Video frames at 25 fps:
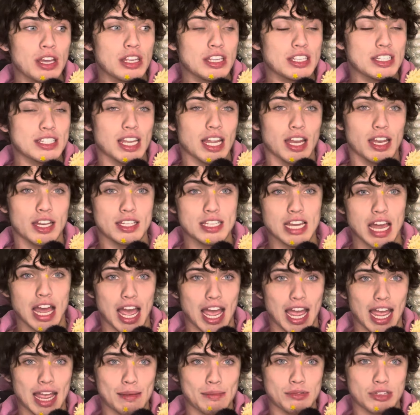set a
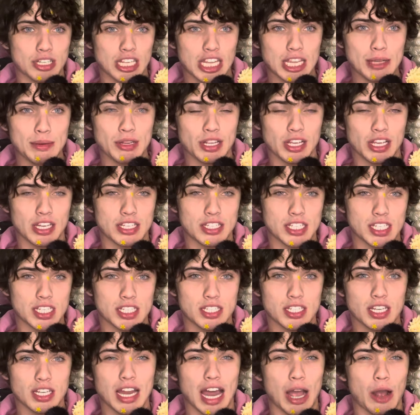time to keep it
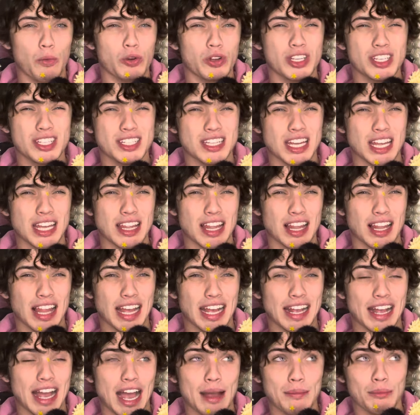consistent. I wouldn't say that
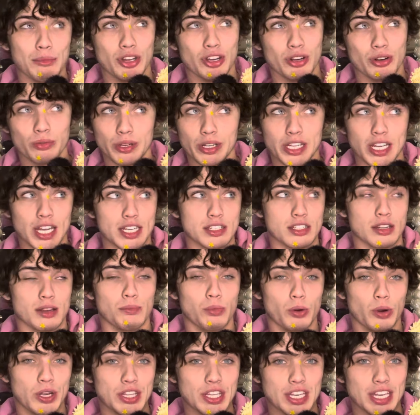like I'm going to read at some
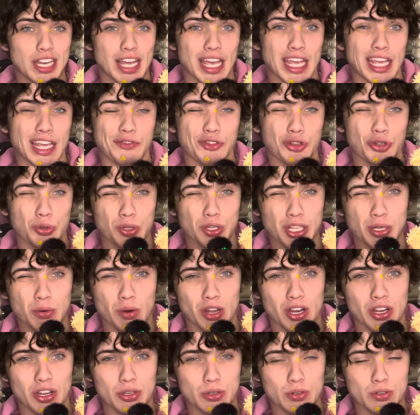point in the day. If you really
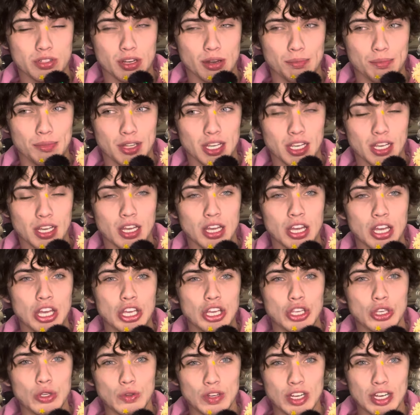want to do something,
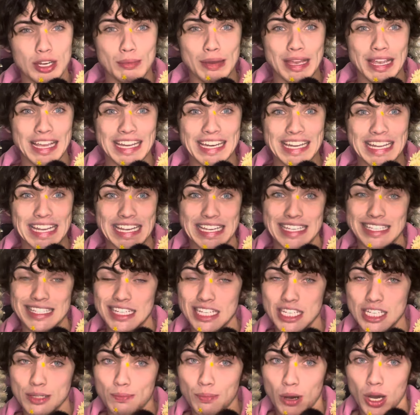you need to make it
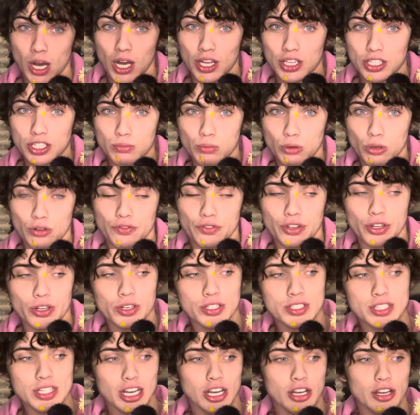easy as possible for
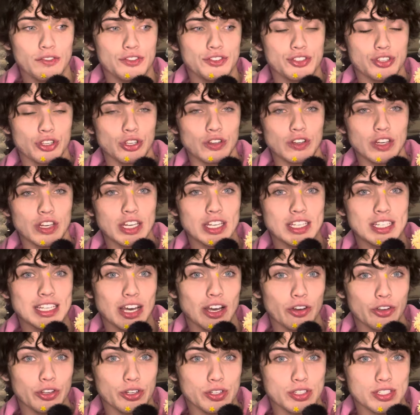yourself. So you need to
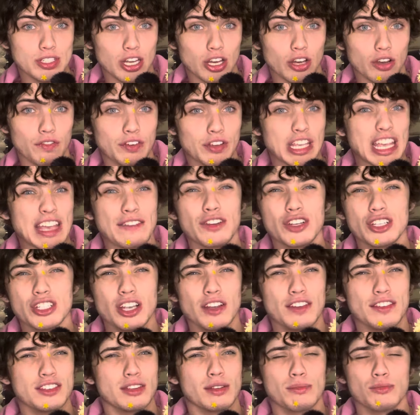tell yourself, give
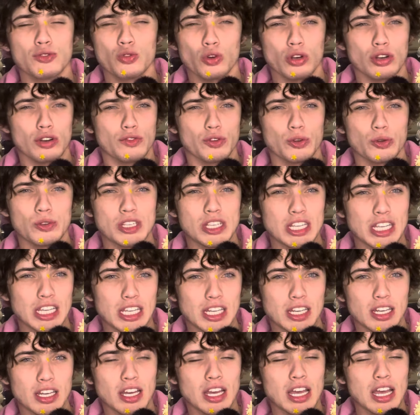yourself some sort of
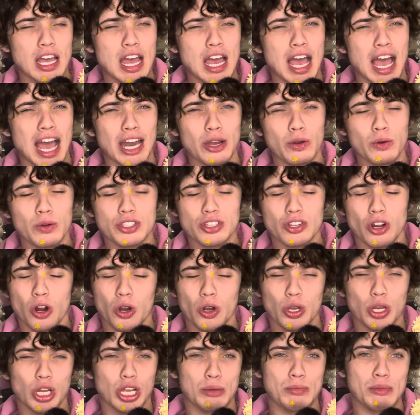routine. I know it's
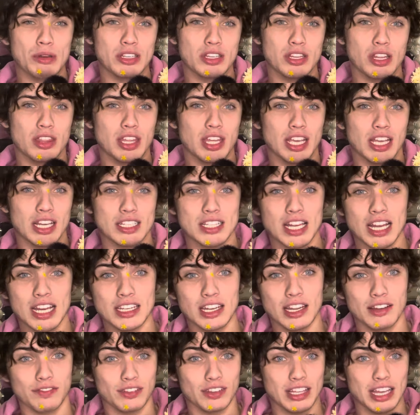hard to commit to things. I
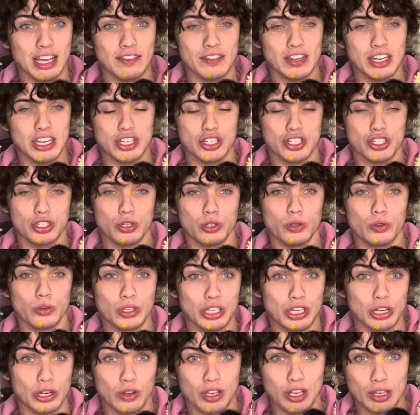definitely have an issue,
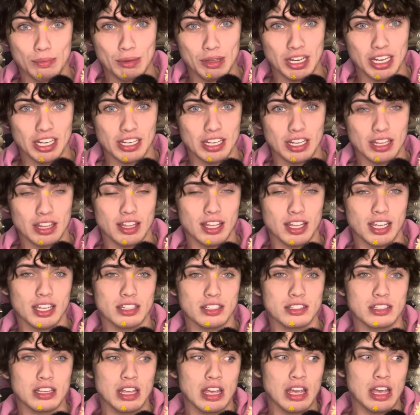you know, committing to
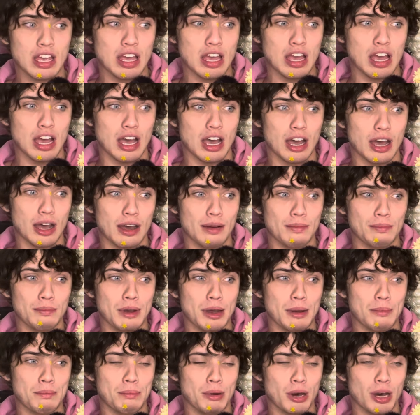things. Um,
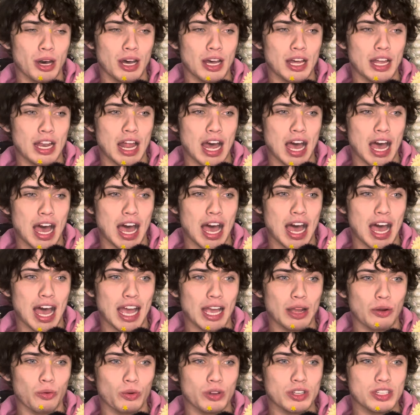but
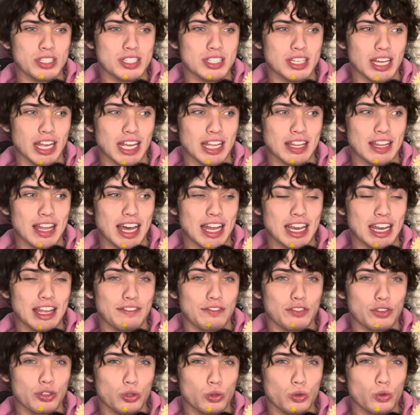I would say that
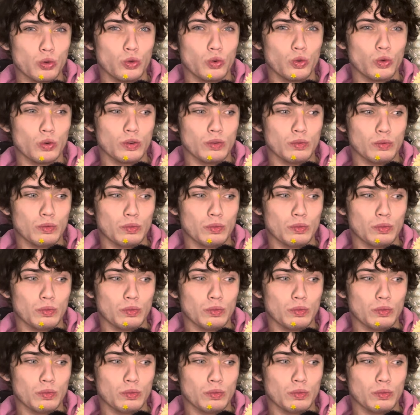if you